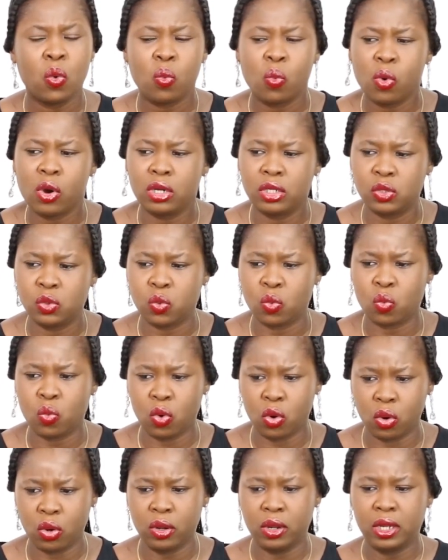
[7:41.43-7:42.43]
World
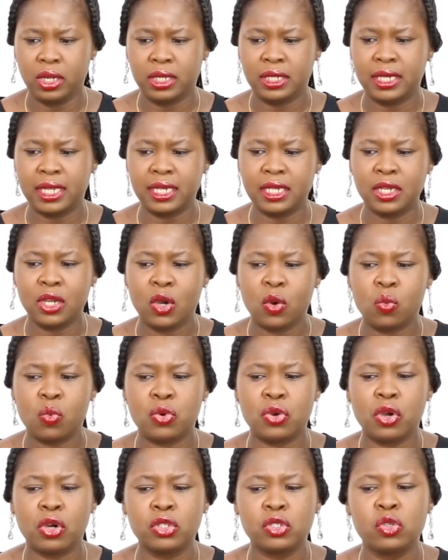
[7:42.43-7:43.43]
War. Then
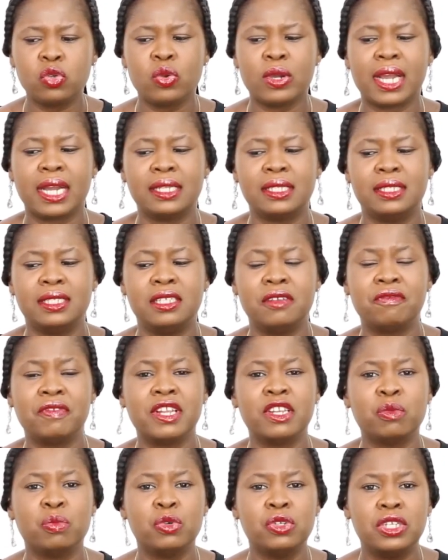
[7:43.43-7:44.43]
would also look at
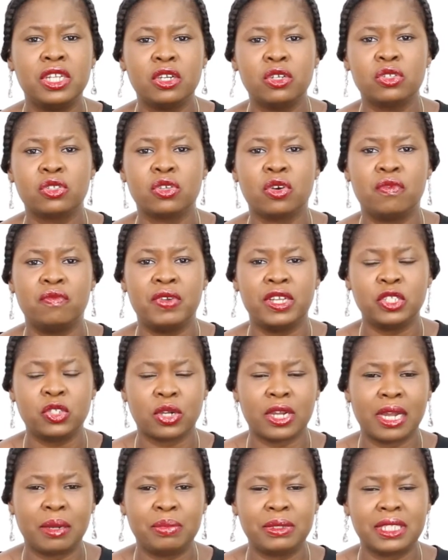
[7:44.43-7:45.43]
different models of venture
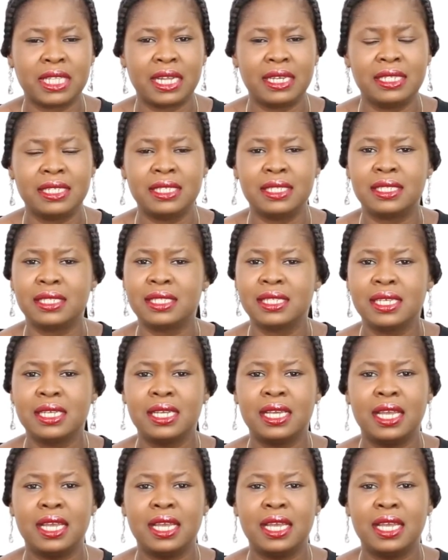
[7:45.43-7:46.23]
capitalists,